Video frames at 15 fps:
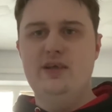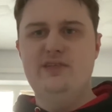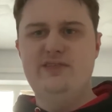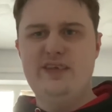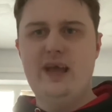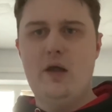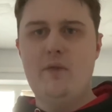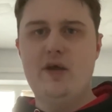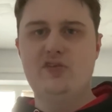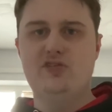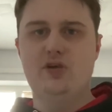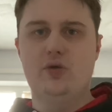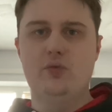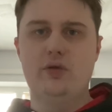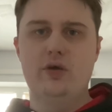DRS
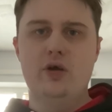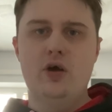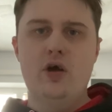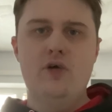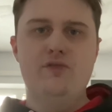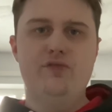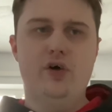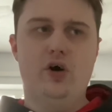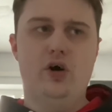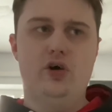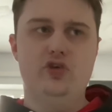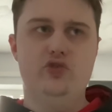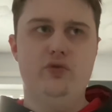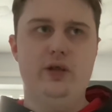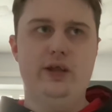zone for
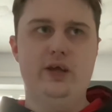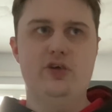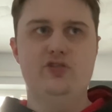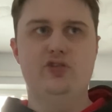Australia.